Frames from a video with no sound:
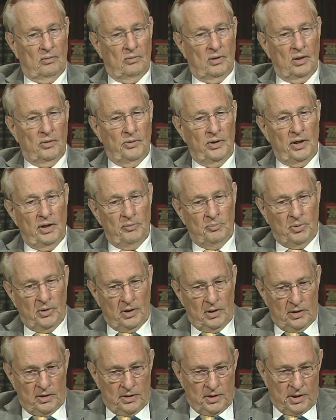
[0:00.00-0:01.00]
Well, we have
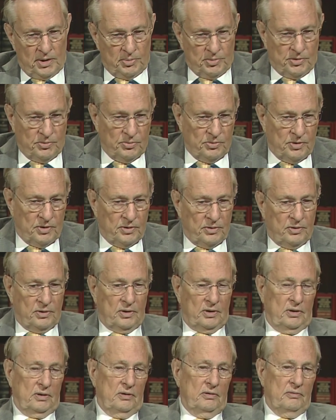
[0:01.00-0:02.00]
partnerships with
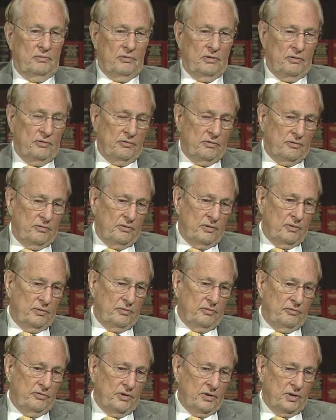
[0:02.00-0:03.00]
uh,
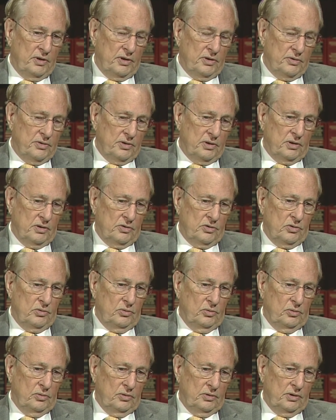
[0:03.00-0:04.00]
various uh,
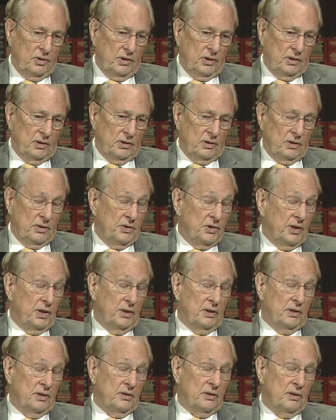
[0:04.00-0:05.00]
schools and uh, okay.
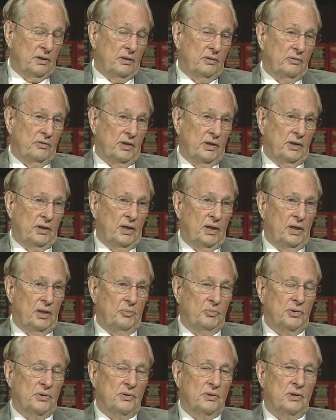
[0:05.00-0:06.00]
centers around
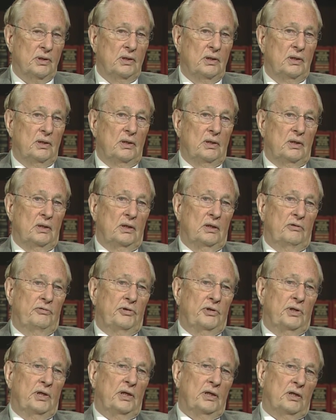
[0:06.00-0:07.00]
campus.
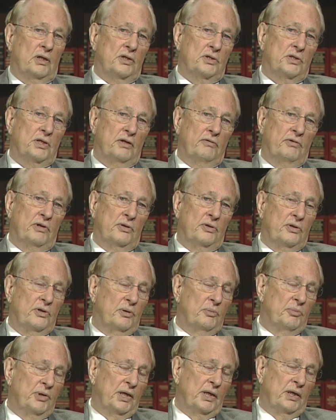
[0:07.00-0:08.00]
If you take our seven
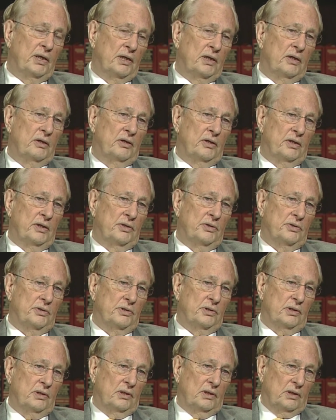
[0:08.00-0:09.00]
thematic
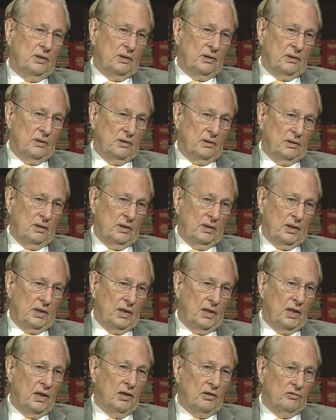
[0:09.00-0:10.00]
areas and, and
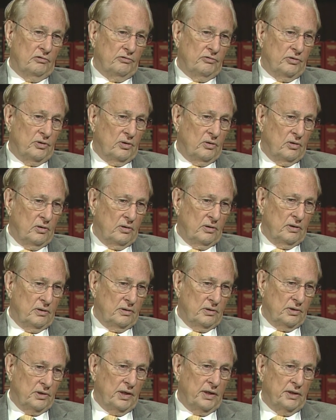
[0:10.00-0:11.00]
account for all
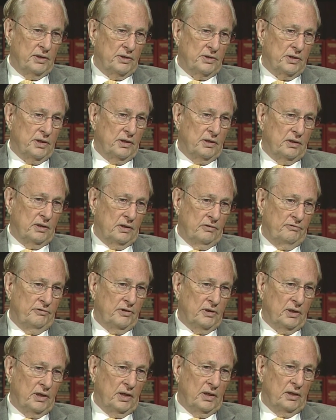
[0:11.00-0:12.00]
the centers that are
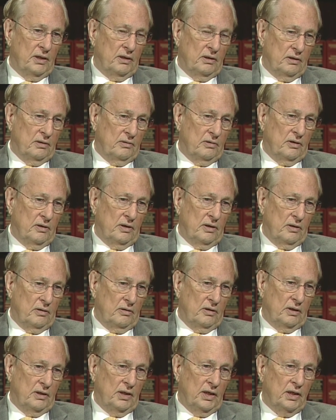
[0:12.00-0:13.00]
affiliated or sure.
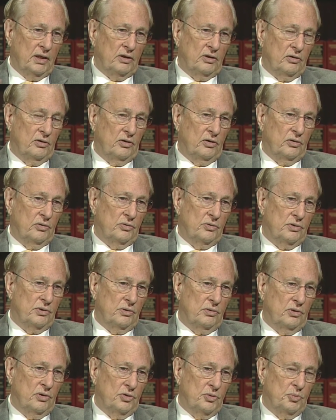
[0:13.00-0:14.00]
are, are, linked to
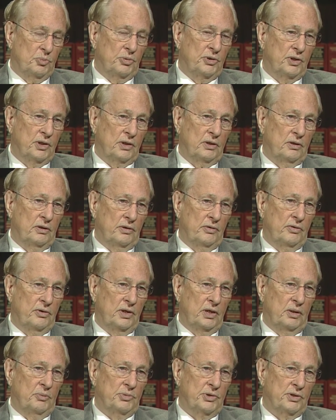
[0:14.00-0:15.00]
those those particular
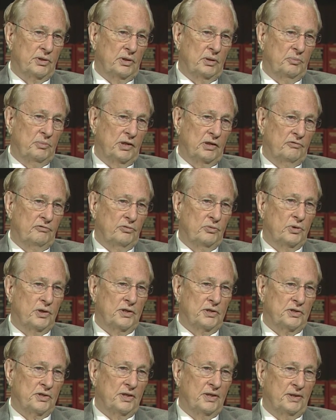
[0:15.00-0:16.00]
themes, there are about
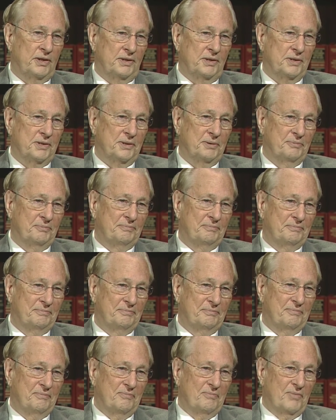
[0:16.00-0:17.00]
40 centers.
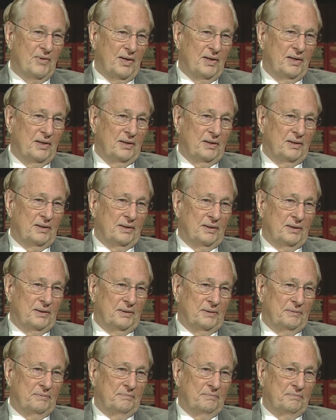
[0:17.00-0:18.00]

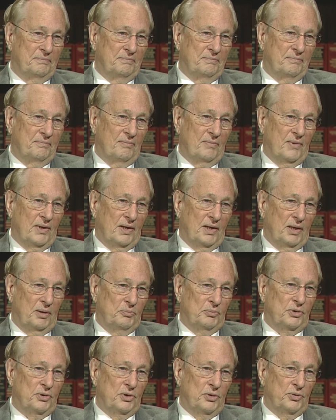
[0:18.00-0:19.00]
Um,
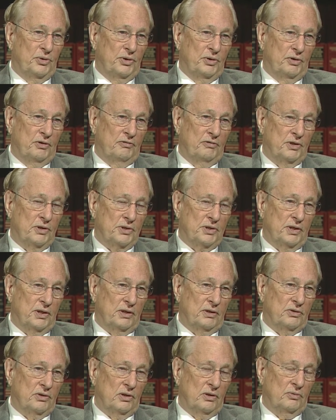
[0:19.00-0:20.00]
at Purdue
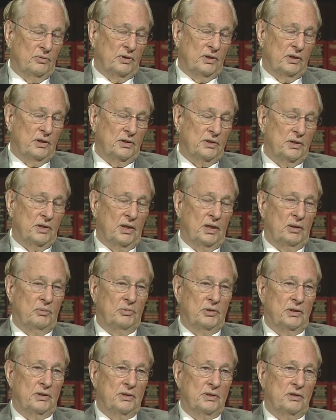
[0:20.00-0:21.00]
University. So we
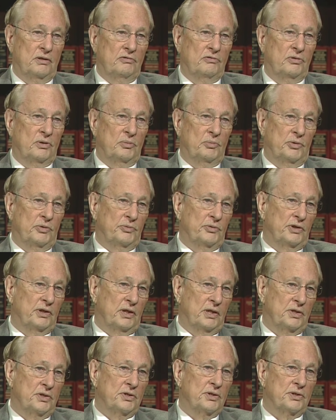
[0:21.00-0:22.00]
established a formal
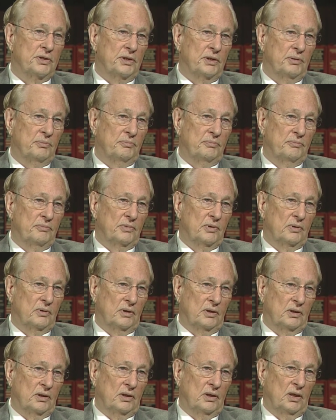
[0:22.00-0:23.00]
relationship,
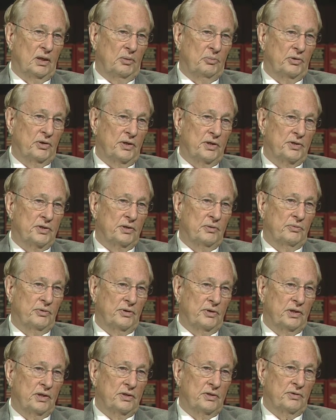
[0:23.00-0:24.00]
uh, collaboration
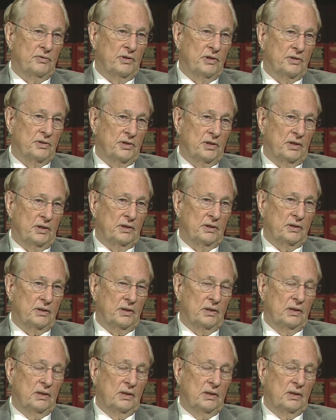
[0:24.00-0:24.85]
with each of these centers.